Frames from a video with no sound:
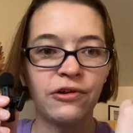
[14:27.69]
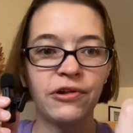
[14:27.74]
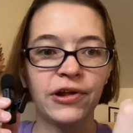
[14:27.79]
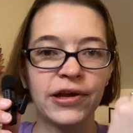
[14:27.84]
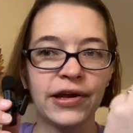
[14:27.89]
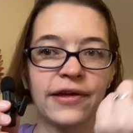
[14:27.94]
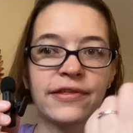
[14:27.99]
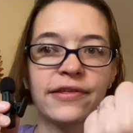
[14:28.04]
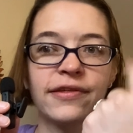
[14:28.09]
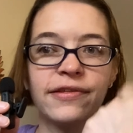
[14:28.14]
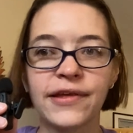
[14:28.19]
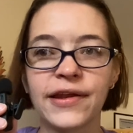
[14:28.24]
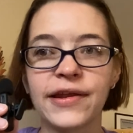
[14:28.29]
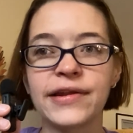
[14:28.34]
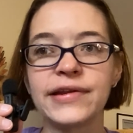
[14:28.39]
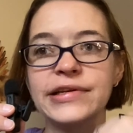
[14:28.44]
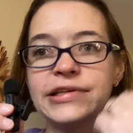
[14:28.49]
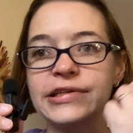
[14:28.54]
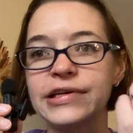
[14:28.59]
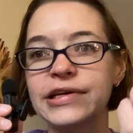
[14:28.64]
Like I said, I
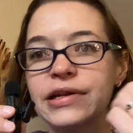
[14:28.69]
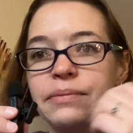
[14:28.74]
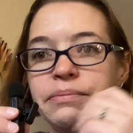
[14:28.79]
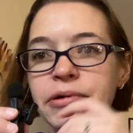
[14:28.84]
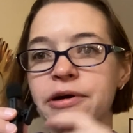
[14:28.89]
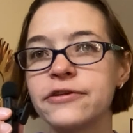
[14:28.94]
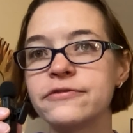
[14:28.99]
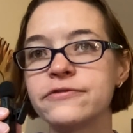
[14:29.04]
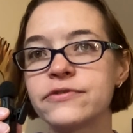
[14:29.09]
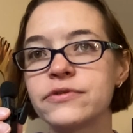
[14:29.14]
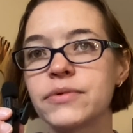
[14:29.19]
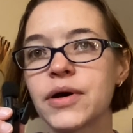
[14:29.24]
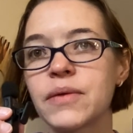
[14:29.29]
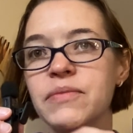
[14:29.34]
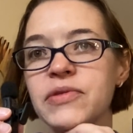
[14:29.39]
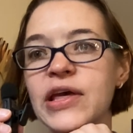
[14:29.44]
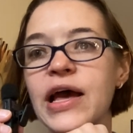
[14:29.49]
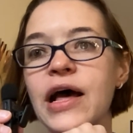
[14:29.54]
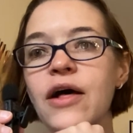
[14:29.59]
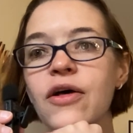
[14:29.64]
need to get a button for
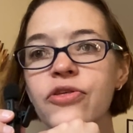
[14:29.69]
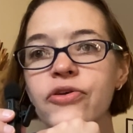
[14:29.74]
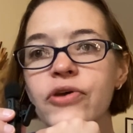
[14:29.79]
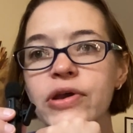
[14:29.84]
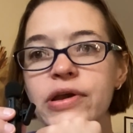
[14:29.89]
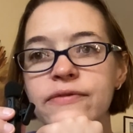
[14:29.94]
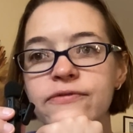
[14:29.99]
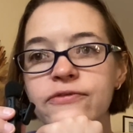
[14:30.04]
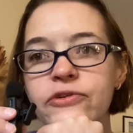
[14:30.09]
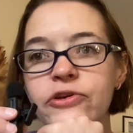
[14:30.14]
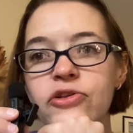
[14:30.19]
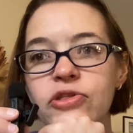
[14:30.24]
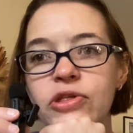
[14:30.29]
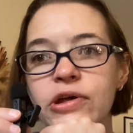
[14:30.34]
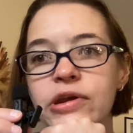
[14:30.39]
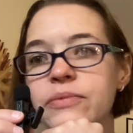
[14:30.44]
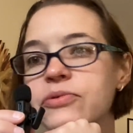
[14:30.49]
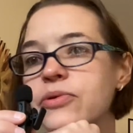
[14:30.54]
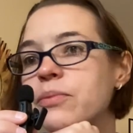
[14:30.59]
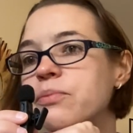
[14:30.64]
Mom's cowl so I can finish that
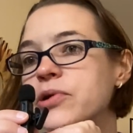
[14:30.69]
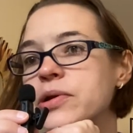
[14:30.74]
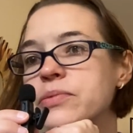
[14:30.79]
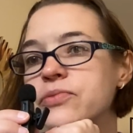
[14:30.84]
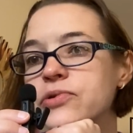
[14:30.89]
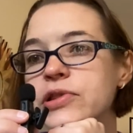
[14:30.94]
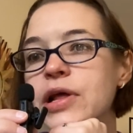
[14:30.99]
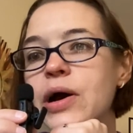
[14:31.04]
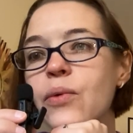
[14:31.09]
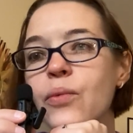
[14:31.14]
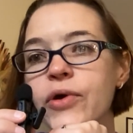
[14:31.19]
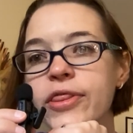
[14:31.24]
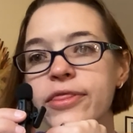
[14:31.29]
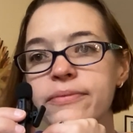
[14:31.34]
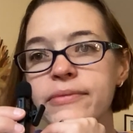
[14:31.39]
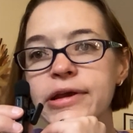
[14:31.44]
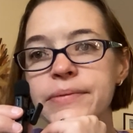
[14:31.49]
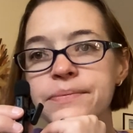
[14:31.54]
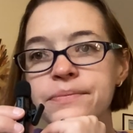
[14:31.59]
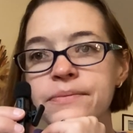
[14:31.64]
up. So I'm going to bring that with
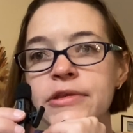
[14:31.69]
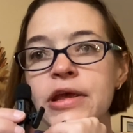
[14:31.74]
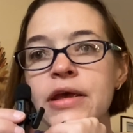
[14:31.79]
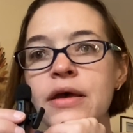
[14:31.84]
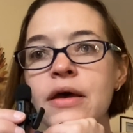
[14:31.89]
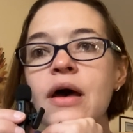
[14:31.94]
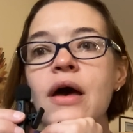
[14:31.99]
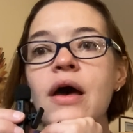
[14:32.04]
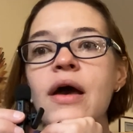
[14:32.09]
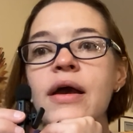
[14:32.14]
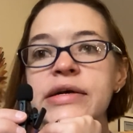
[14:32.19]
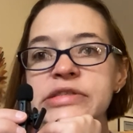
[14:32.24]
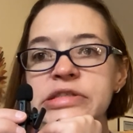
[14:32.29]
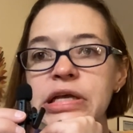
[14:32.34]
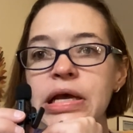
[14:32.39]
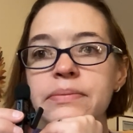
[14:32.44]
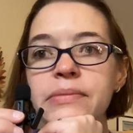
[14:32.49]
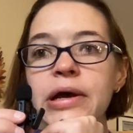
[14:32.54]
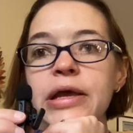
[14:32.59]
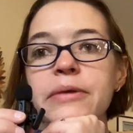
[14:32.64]
me because
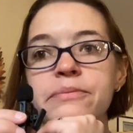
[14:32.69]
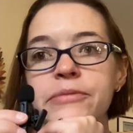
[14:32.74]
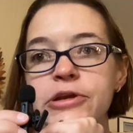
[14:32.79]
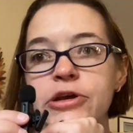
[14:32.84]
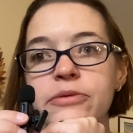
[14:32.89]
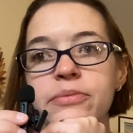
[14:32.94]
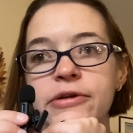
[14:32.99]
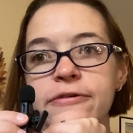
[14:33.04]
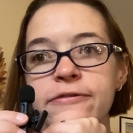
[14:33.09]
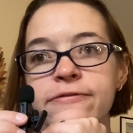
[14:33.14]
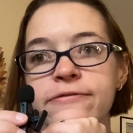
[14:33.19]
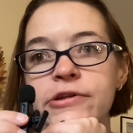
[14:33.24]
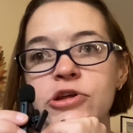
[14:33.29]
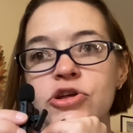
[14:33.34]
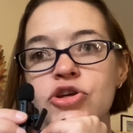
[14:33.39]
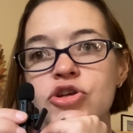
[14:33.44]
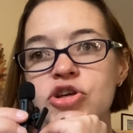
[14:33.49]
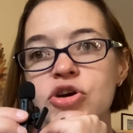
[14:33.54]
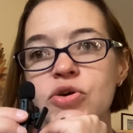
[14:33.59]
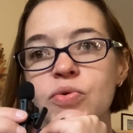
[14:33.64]
I might be able to
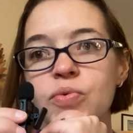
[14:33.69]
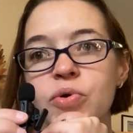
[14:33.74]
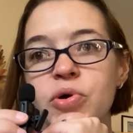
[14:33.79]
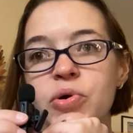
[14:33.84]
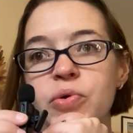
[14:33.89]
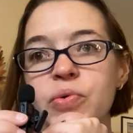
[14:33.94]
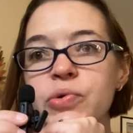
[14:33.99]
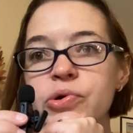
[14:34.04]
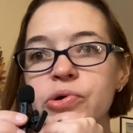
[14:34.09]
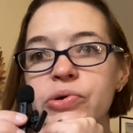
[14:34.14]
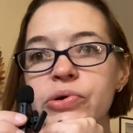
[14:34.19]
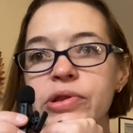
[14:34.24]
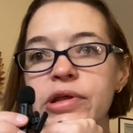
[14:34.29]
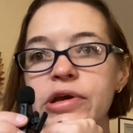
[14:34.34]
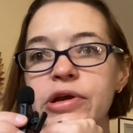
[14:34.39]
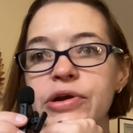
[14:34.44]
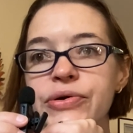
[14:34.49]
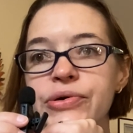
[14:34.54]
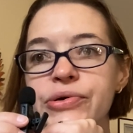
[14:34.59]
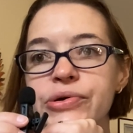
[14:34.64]
finish it while we're
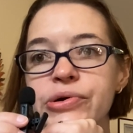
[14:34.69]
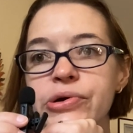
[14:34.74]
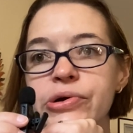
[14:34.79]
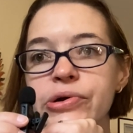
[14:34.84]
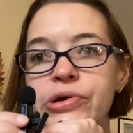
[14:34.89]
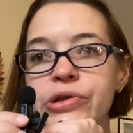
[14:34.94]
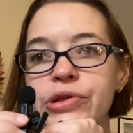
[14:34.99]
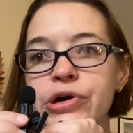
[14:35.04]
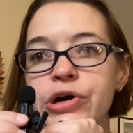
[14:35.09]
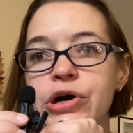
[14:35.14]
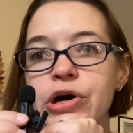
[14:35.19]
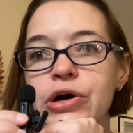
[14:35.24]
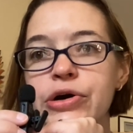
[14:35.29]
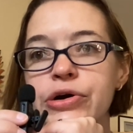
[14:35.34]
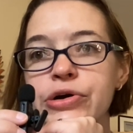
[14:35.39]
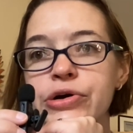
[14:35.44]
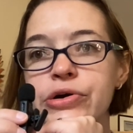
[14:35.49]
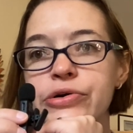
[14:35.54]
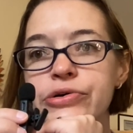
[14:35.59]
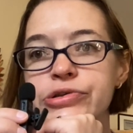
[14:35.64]
there or in the
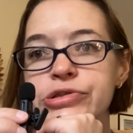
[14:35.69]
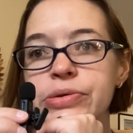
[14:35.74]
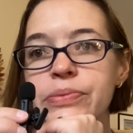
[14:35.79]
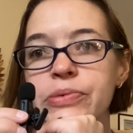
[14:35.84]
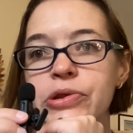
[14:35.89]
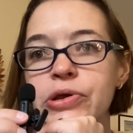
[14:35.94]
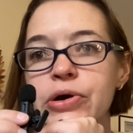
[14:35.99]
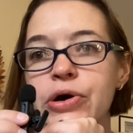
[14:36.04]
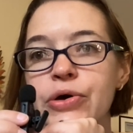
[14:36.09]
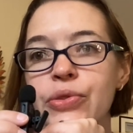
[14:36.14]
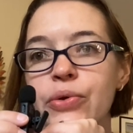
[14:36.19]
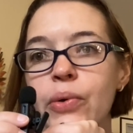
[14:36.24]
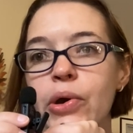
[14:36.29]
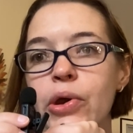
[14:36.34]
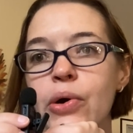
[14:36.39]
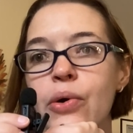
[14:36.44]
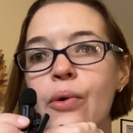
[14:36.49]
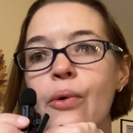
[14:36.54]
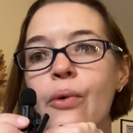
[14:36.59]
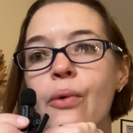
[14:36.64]
car or something on the way
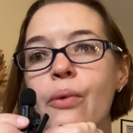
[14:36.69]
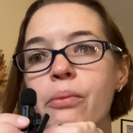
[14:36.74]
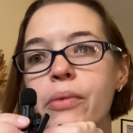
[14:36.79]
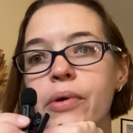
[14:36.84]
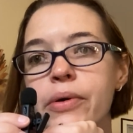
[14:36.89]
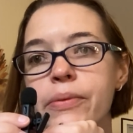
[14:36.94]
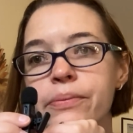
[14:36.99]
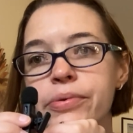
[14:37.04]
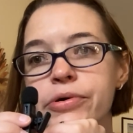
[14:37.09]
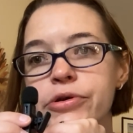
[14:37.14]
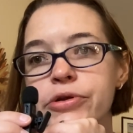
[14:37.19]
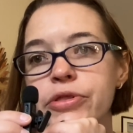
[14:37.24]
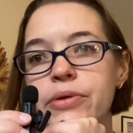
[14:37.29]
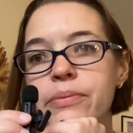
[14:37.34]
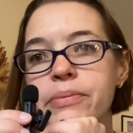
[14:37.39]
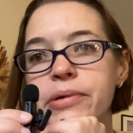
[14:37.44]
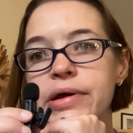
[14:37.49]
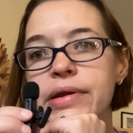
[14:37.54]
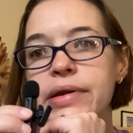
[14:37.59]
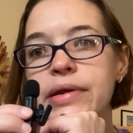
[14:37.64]
home and put on the
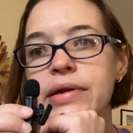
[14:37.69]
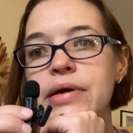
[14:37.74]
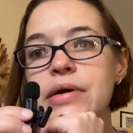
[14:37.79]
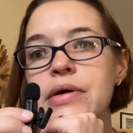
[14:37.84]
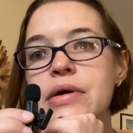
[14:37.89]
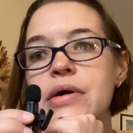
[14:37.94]
button.